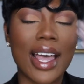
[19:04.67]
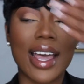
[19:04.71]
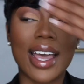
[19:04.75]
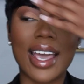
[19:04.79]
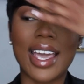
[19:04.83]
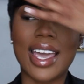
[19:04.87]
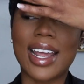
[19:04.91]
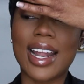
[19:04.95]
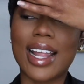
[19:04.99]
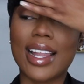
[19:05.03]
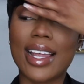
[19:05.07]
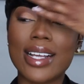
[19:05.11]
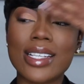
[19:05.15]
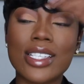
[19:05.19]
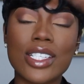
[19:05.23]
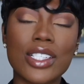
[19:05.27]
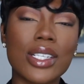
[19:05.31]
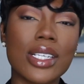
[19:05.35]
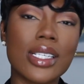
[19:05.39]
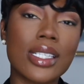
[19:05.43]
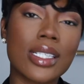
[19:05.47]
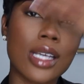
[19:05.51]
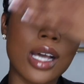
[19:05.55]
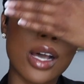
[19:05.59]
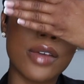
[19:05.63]
And I like to
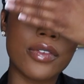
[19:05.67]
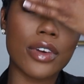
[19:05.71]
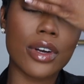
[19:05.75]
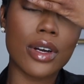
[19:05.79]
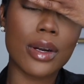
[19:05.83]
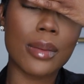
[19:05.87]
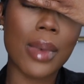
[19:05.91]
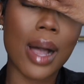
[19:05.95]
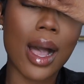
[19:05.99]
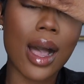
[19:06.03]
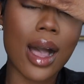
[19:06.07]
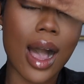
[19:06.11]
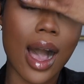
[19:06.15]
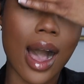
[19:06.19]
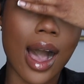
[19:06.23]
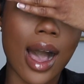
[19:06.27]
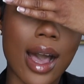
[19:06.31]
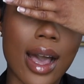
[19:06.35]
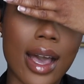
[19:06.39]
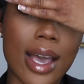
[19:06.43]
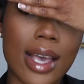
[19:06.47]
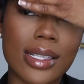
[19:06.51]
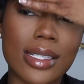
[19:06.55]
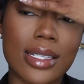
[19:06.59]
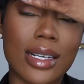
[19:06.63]
just cover my
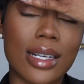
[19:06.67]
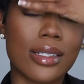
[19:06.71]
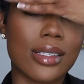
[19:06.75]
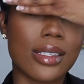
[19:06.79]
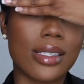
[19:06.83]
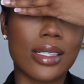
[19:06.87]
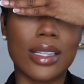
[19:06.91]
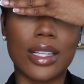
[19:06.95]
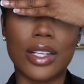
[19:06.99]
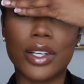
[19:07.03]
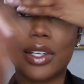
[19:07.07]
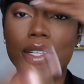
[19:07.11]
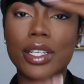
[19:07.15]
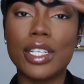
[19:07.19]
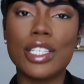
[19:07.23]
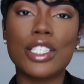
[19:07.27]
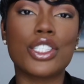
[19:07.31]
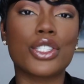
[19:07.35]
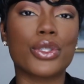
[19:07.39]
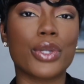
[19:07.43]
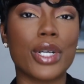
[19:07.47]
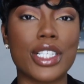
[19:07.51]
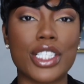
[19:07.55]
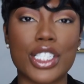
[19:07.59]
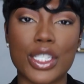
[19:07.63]
eyes, and I just literally
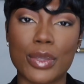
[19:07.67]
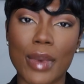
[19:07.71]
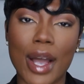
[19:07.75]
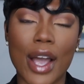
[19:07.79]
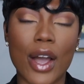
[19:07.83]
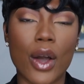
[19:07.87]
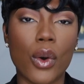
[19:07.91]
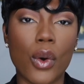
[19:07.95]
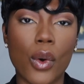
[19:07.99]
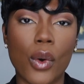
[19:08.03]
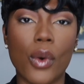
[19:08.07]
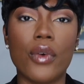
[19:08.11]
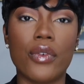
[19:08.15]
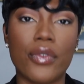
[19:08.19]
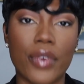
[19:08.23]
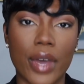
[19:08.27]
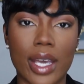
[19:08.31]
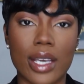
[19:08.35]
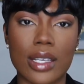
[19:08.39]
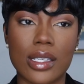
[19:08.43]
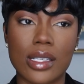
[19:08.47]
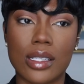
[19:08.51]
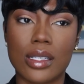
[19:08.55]
drench my whole face.